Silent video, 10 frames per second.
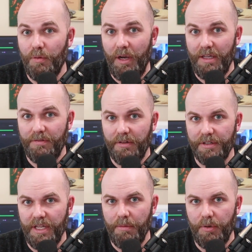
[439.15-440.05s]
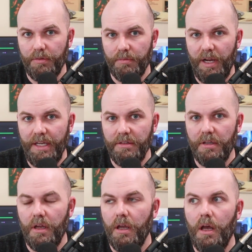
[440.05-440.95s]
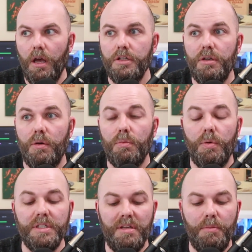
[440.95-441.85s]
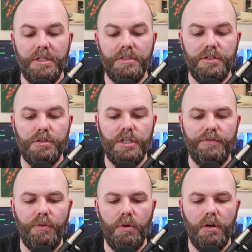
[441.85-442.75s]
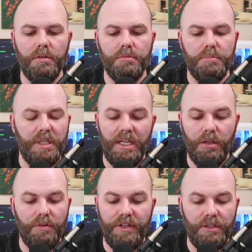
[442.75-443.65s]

Wade, for example, right? So when someone is searching for Kelo v.